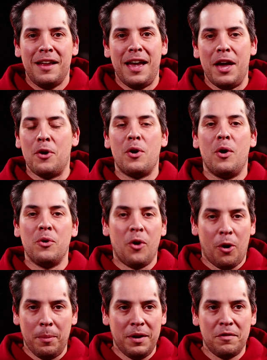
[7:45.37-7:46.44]

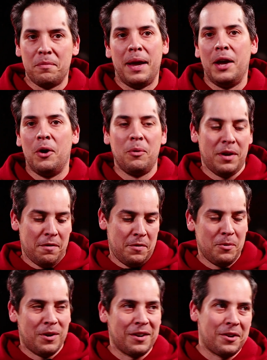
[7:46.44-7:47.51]
heteronormative male, whatever
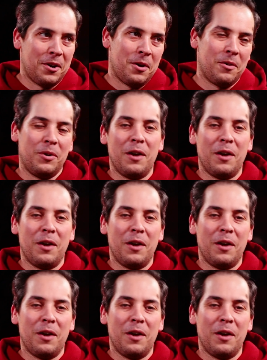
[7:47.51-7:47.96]
you want to call it,